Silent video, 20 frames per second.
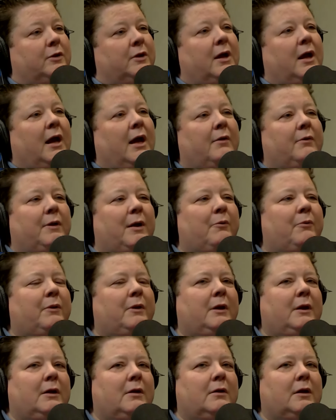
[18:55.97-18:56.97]
Yeah, I, I
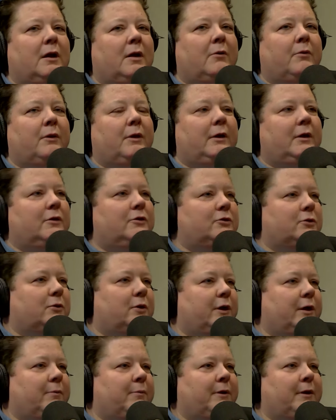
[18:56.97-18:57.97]
really, I really
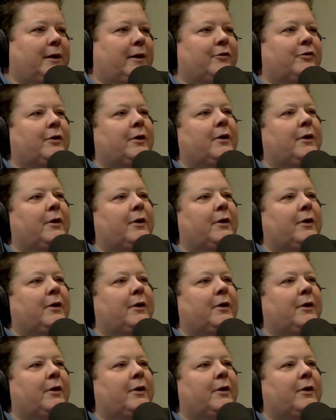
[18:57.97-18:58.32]
enjoyed it because watch